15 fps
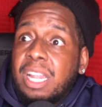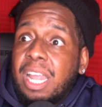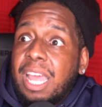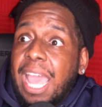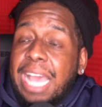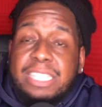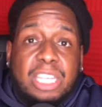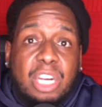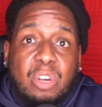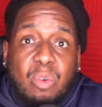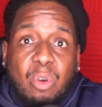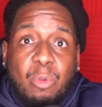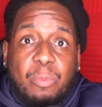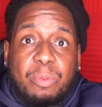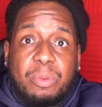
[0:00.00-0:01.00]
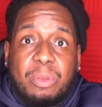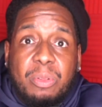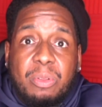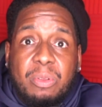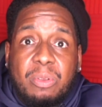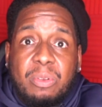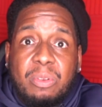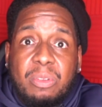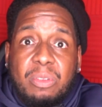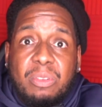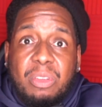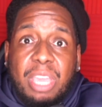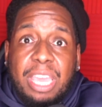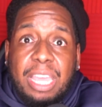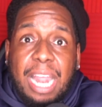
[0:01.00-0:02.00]
as a group. You
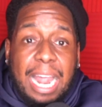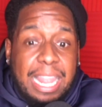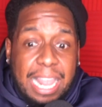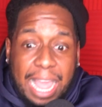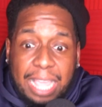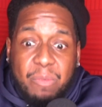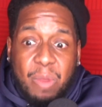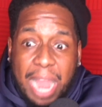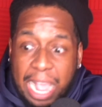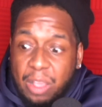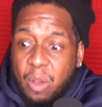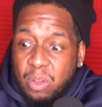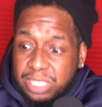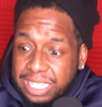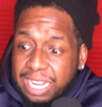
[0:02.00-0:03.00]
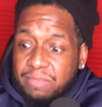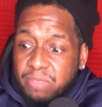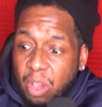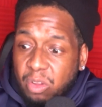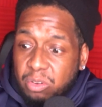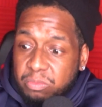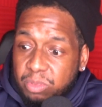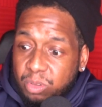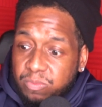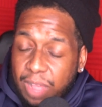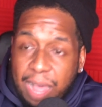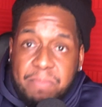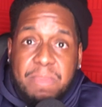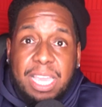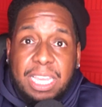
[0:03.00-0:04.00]
get, like, when I go into that voting booth,
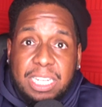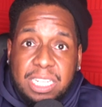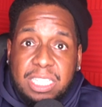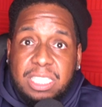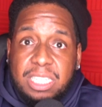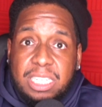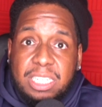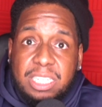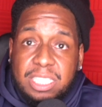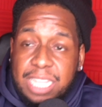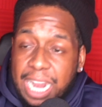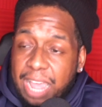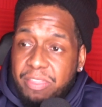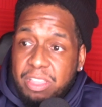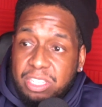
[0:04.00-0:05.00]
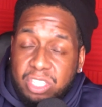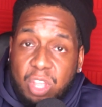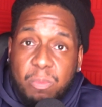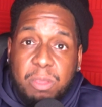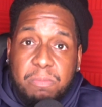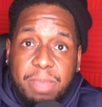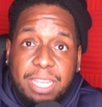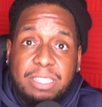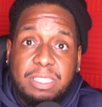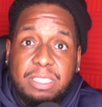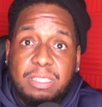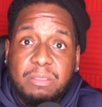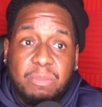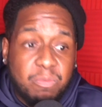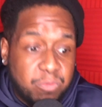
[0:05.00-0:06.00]
I'm making the decisions that I think is going to be best
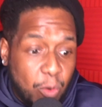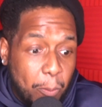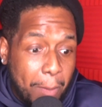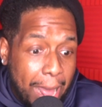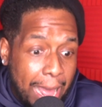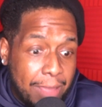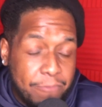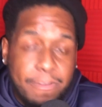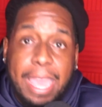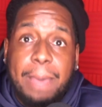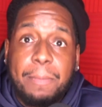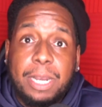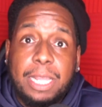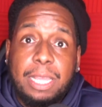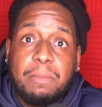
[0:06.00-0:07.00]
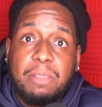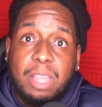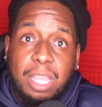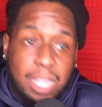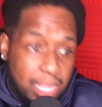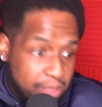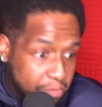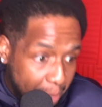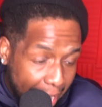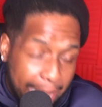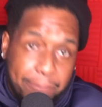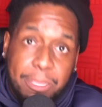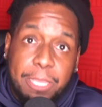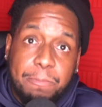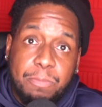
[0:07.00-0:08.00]
for my family and my
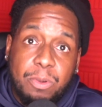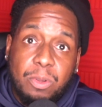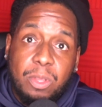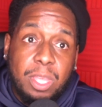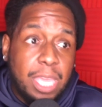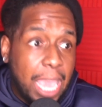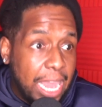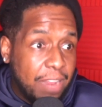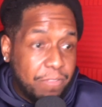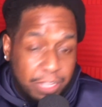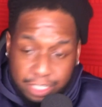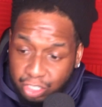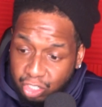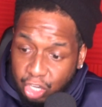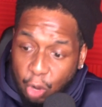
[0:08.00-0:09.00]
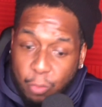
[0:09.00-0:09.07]
people. And if it's Joe